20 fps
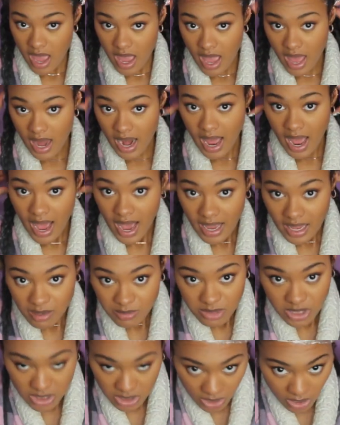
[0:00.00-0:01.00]
And I
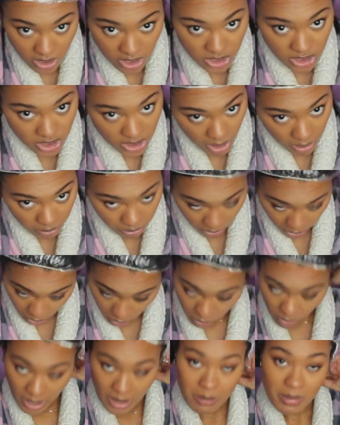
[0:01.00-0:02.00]
am just going to jump
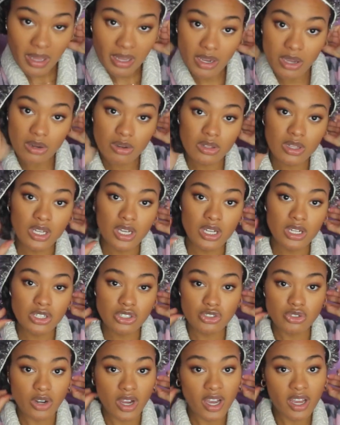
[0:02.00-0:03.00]
right back under the
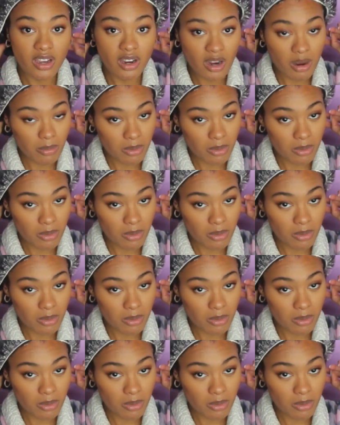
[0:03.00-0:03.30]
hooded dryer.